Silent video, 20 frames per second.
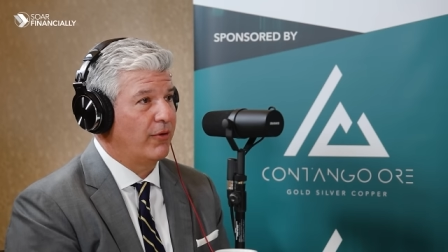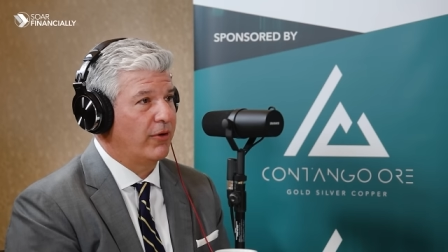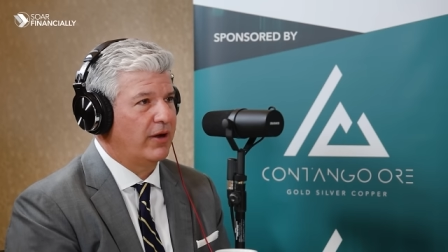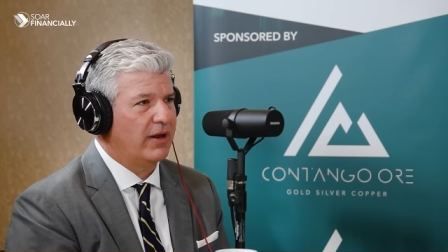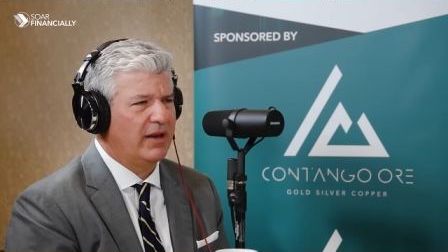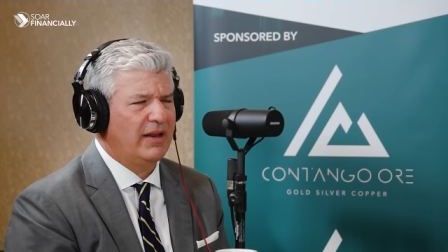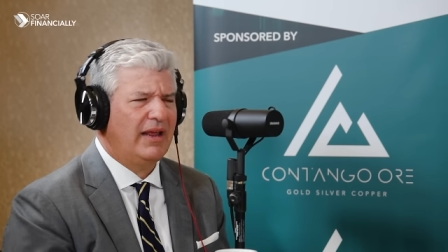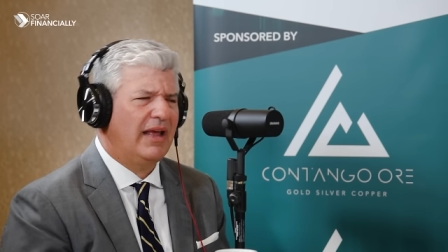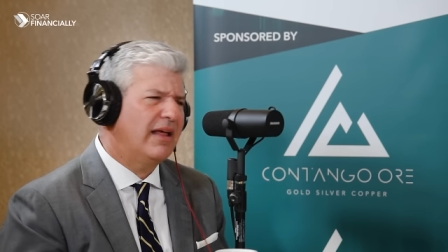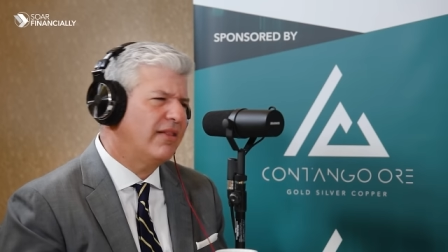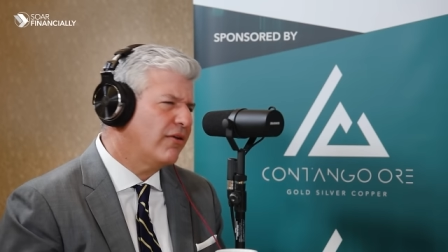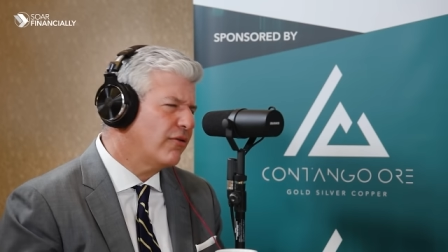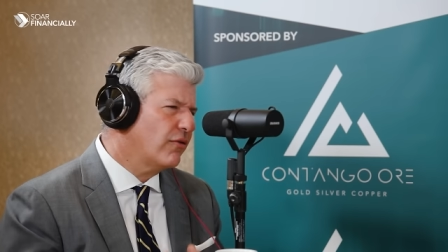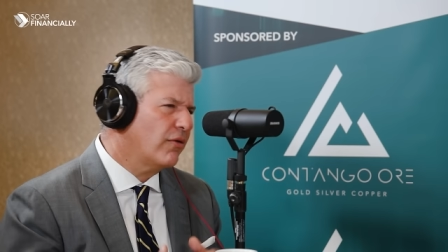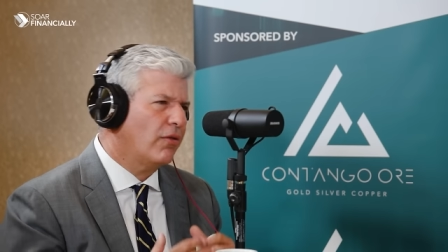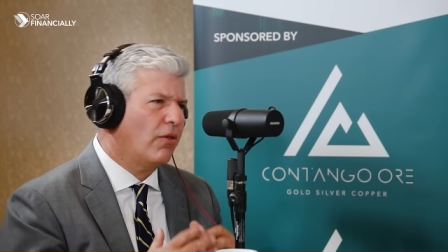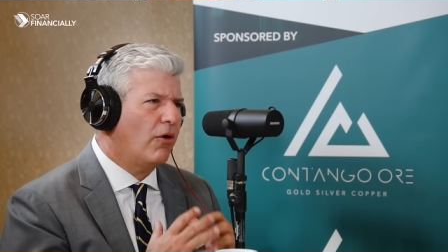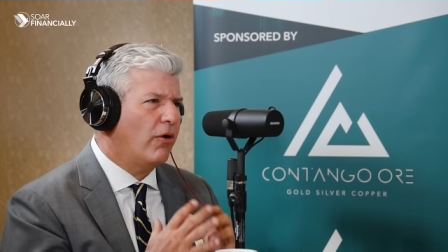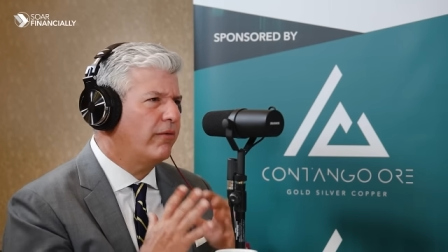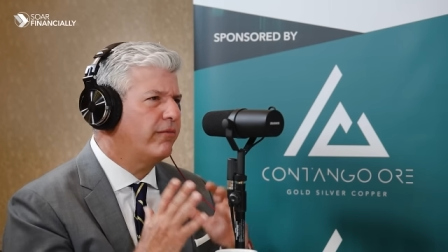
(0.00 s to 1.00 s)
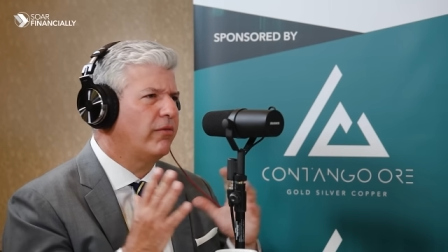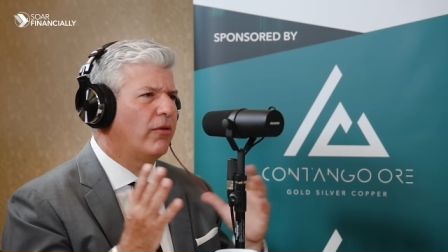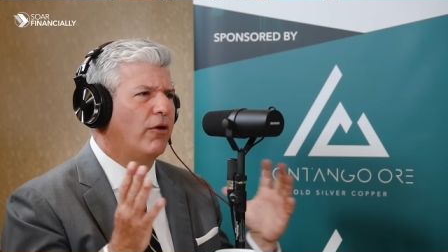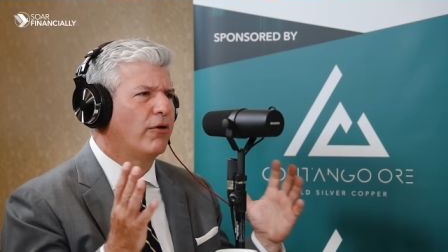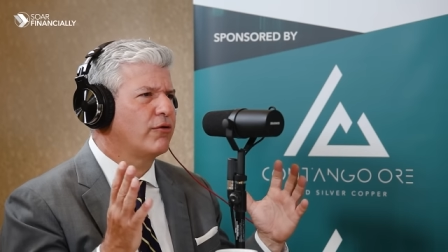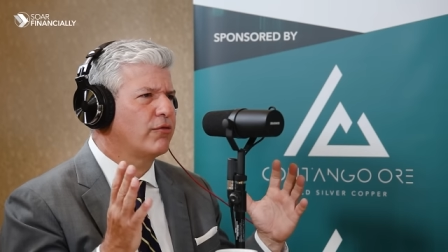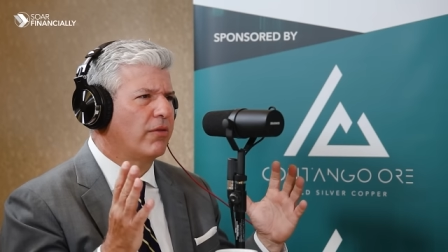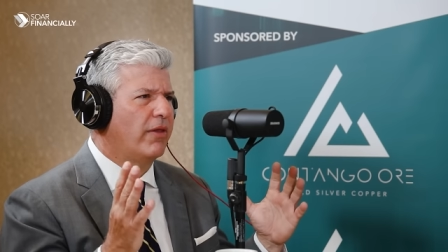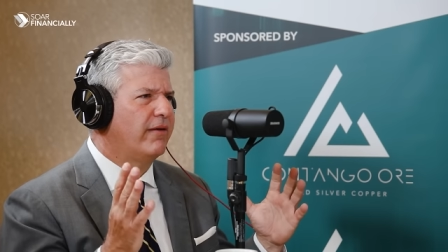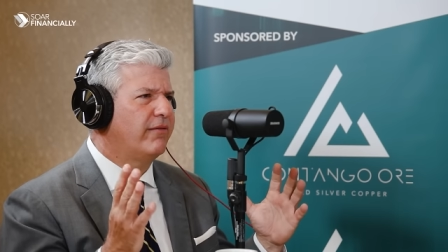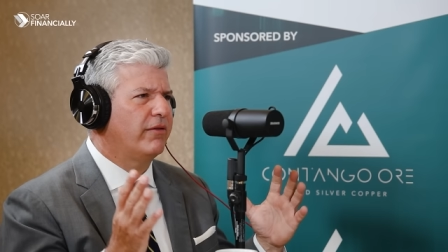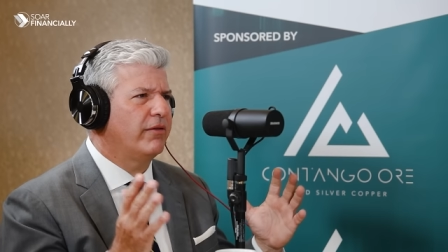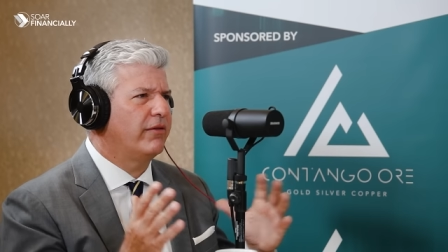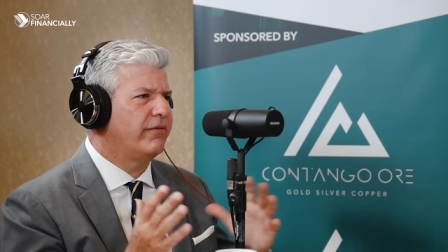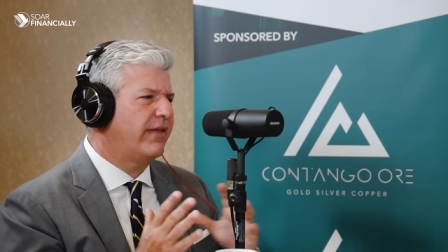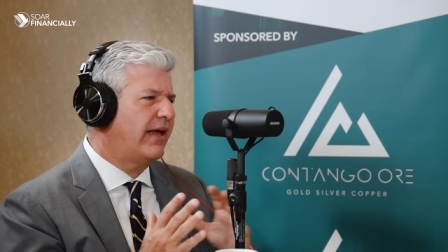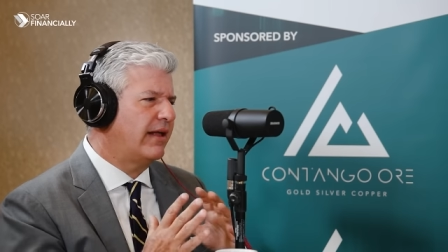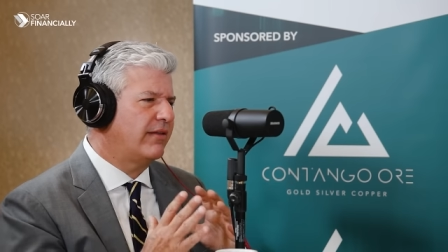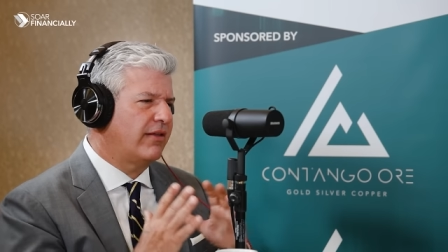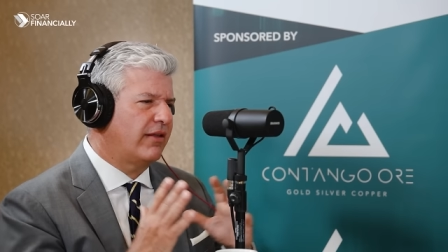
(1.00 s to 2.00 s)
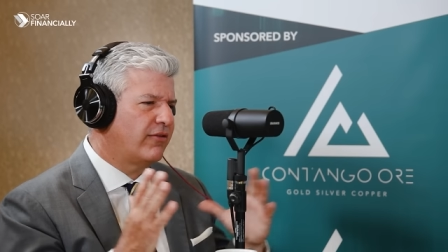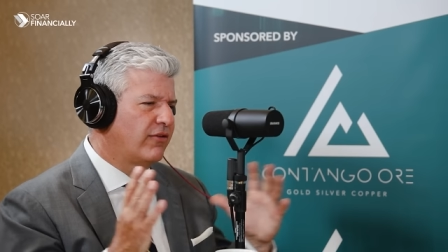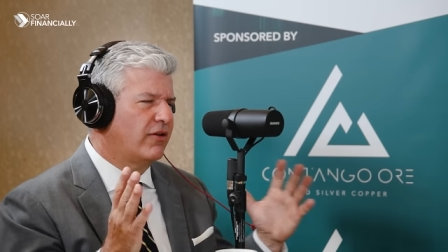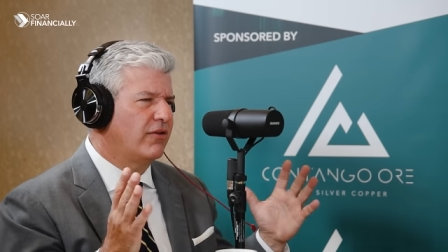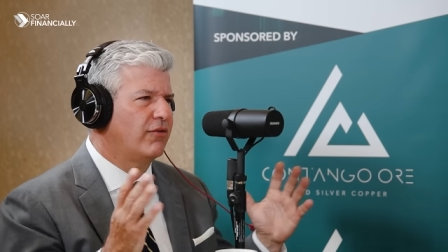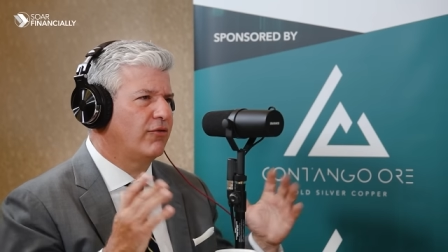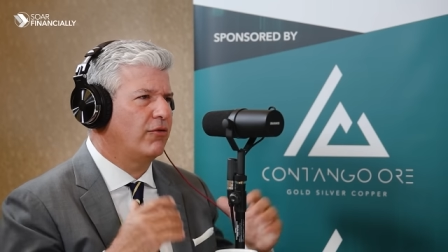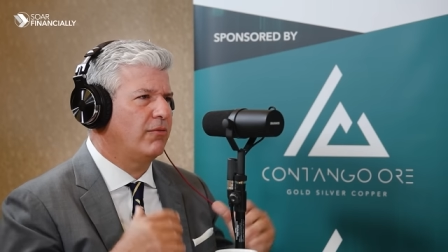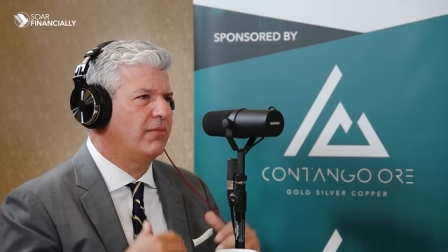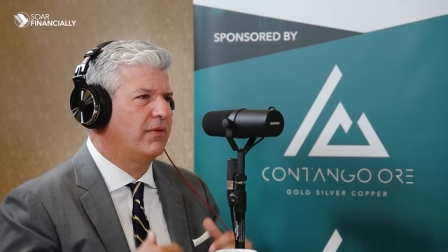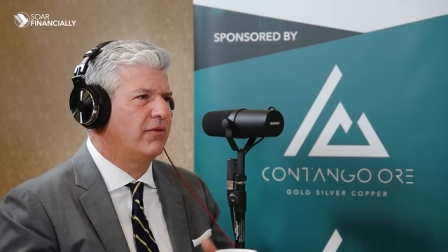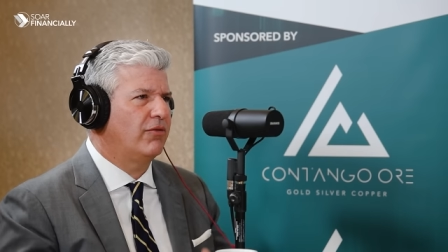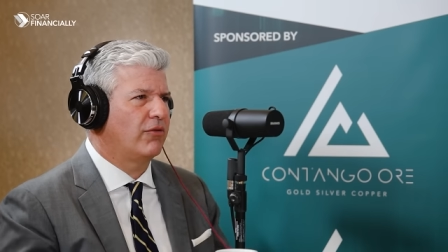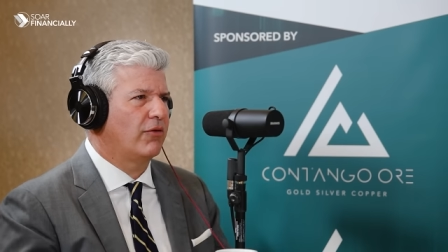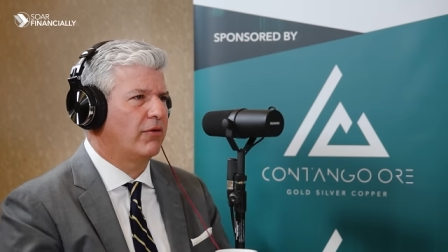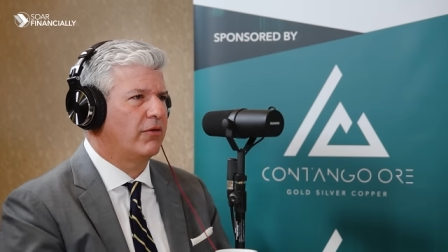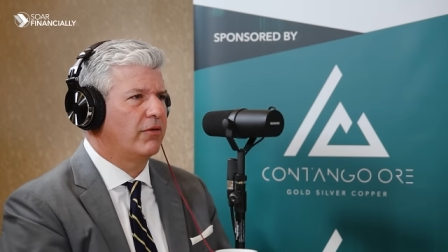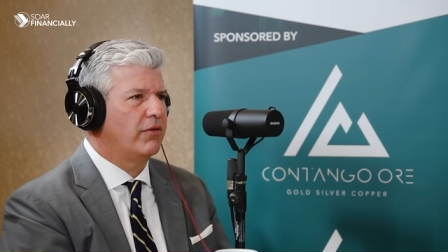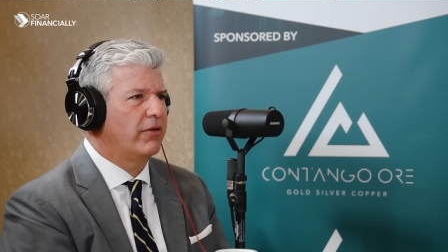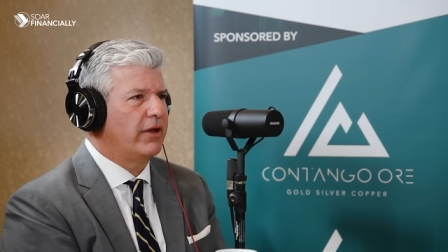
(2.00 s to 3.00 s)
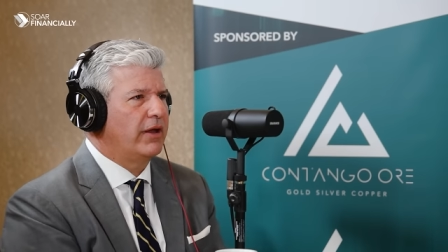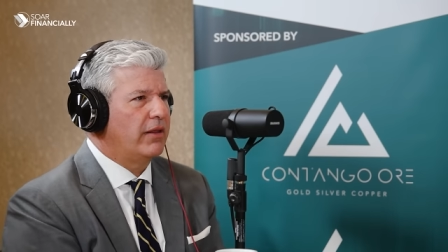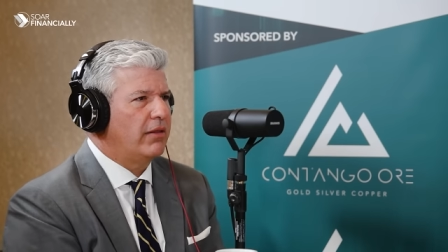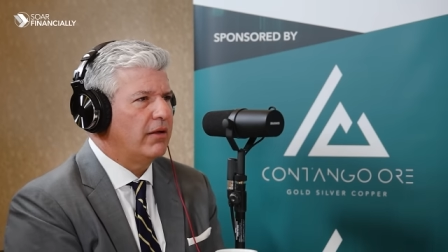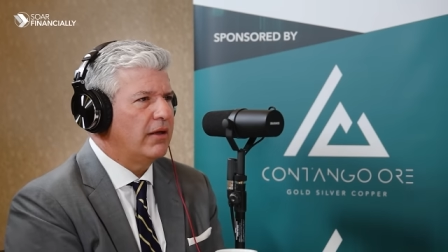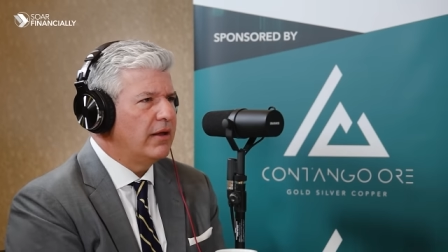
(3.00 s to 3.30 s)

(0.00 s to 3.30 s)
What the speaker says: market? And yeah, there's a lot of large level of that that's consumed internally